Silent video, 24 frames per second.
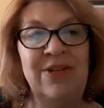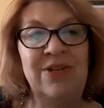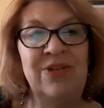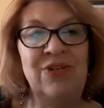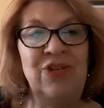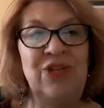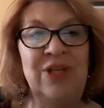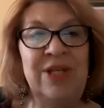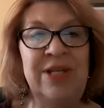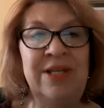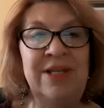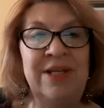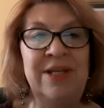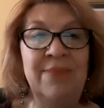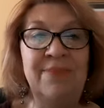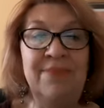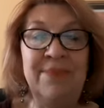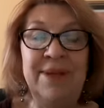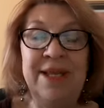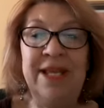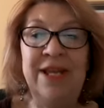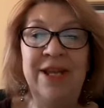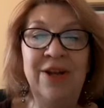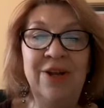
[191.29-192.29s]
she
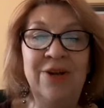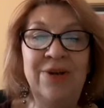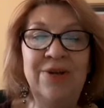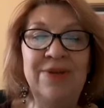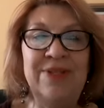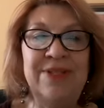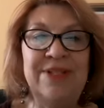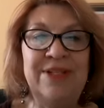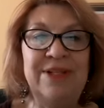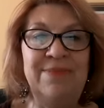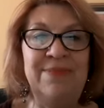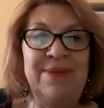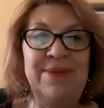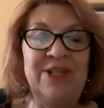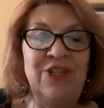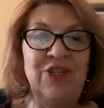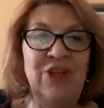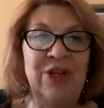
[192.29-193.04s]
appears to be